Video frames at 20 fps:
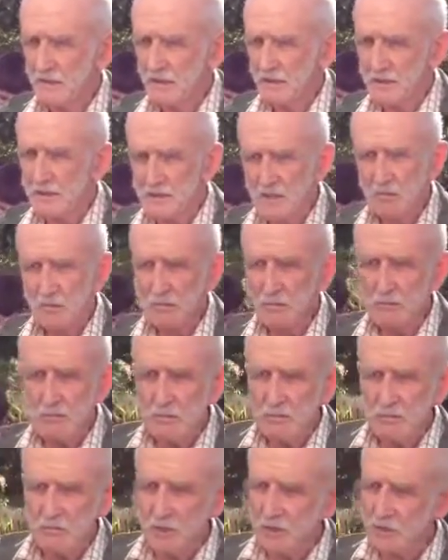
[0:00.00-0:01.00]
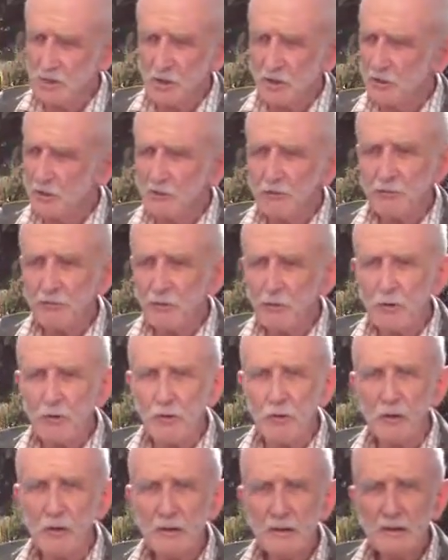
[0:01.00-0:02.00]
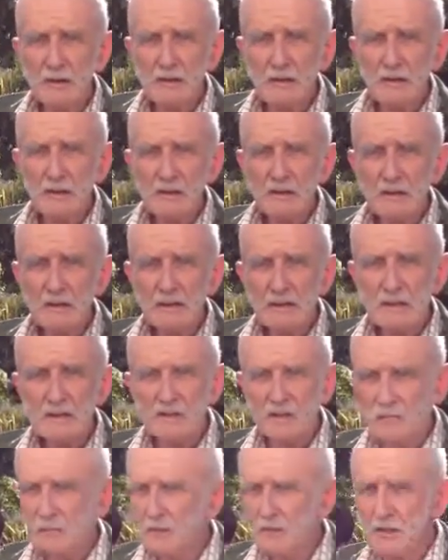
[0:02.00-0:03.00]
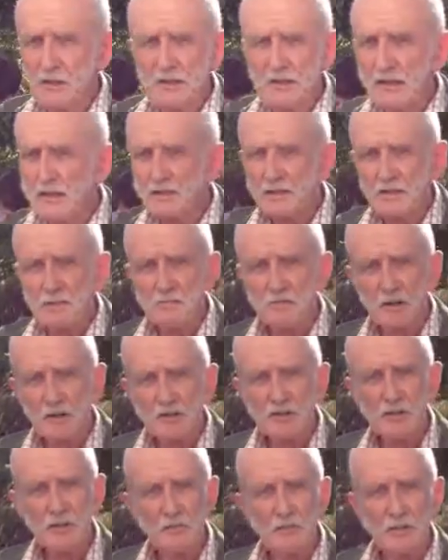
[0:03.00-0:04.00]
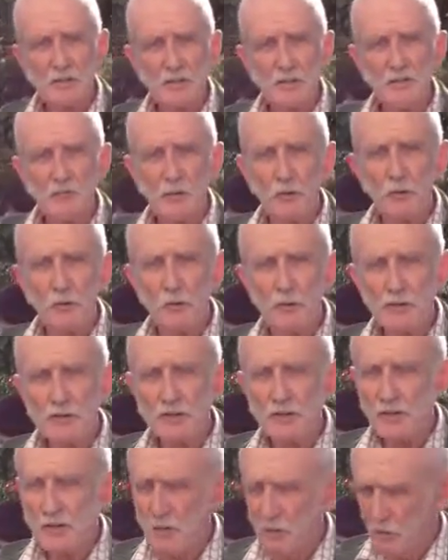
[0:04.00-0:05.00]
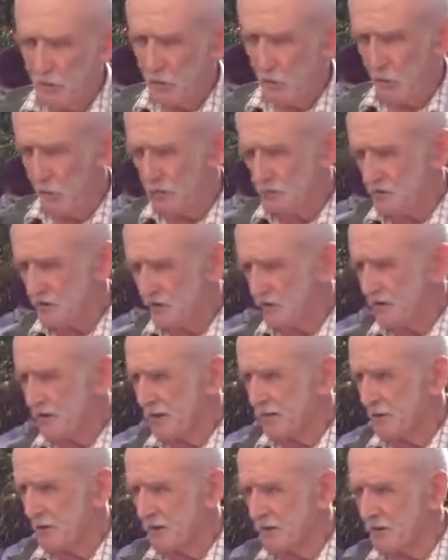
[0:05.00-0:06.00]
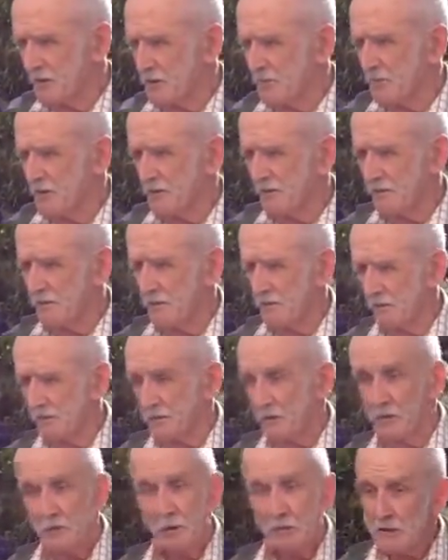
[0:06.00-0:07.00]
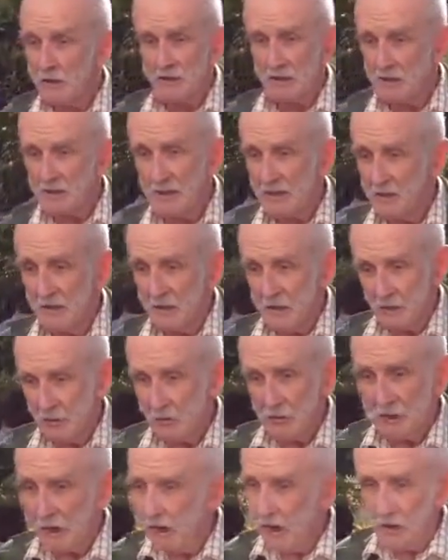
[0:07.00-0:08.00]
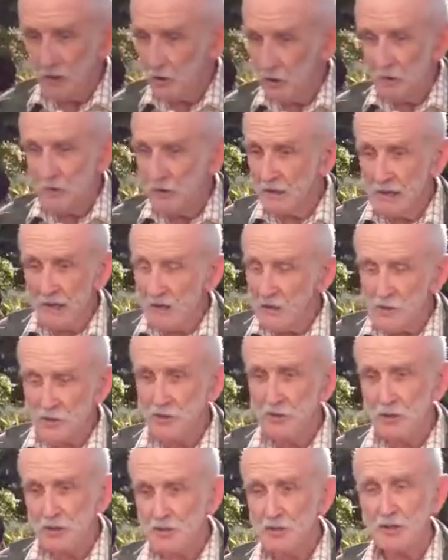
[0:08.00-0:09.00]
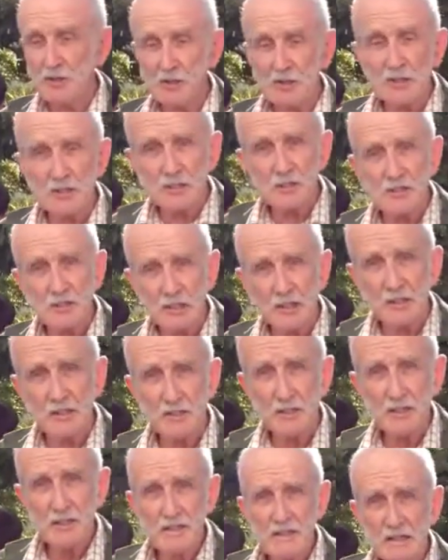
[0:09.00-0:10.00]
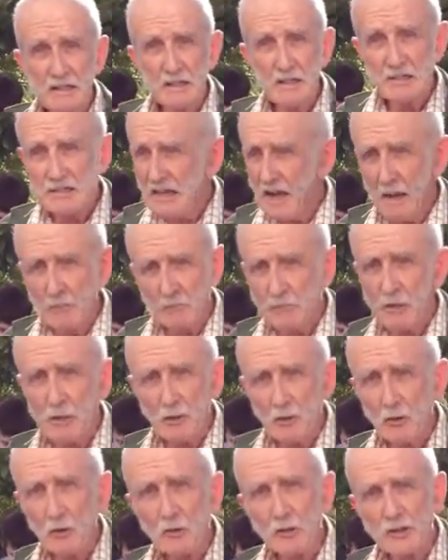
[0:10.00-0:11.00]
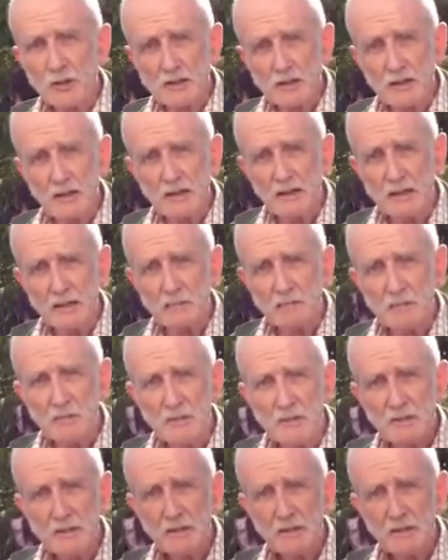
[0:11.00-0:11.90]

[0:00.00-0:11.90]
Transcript: He said, "Well, what's it all for?" He said, "Within 18 months they'll be divorced." "Oh," he said, "come on, you're being a bit..." "No," he said, "you can't go against the statistics. It's happening all the time."